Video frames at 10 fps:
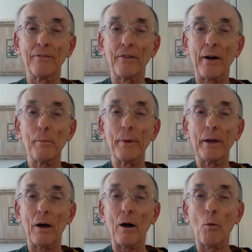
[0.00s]
Very
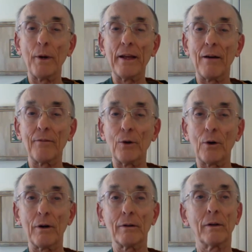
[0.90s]
big opening of
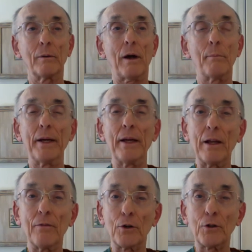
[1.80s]
your beginning
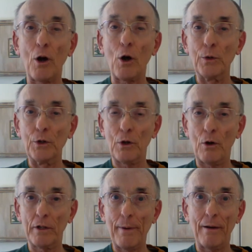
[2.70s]
of your talk, you
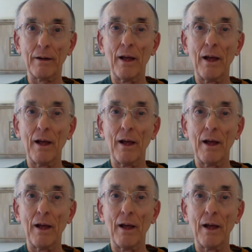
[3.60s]
talked about